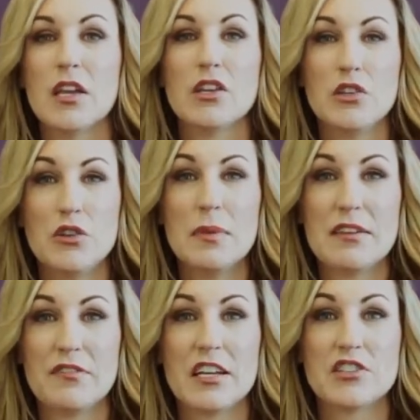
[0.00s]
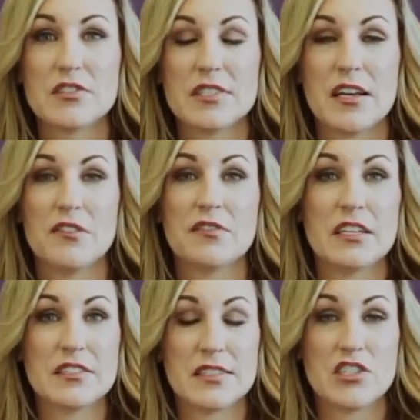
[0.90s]
you may find yourself in
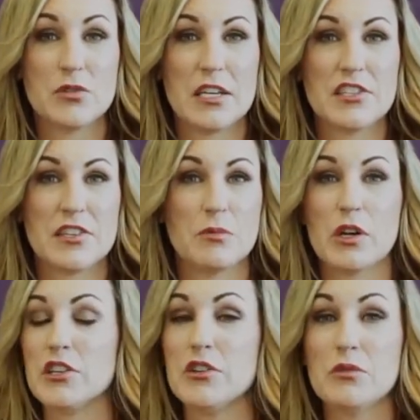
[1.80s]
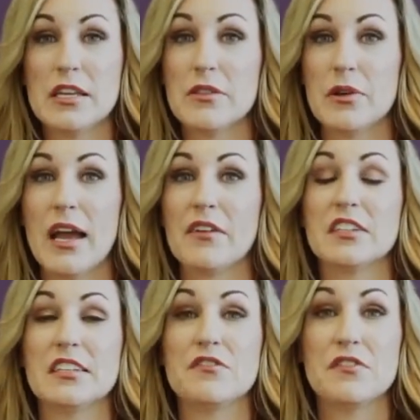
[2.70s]
a situation where you either have
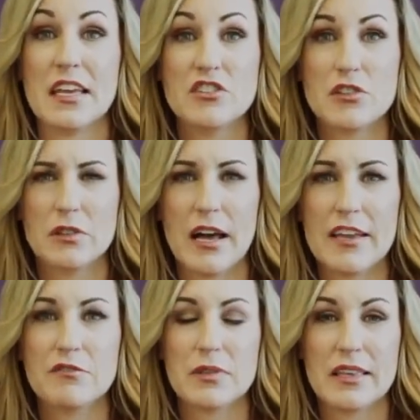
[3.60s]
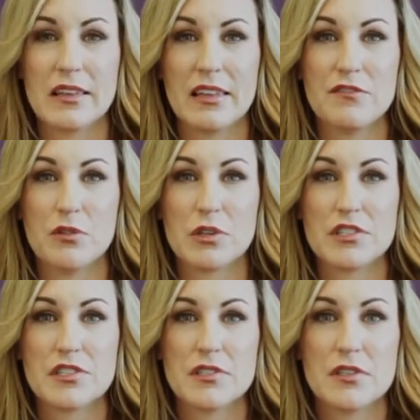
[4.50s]
to defend your life with deadly
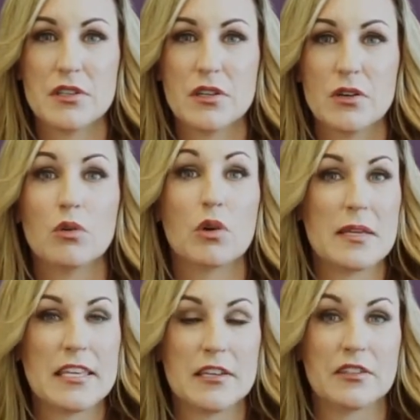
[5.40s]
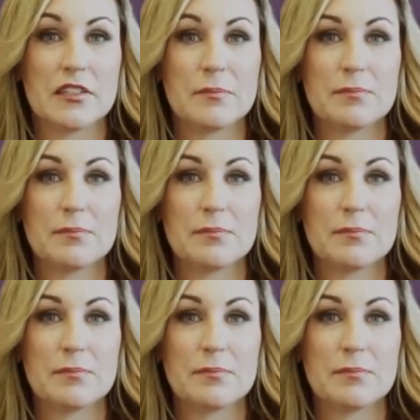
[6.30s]
force or be killed.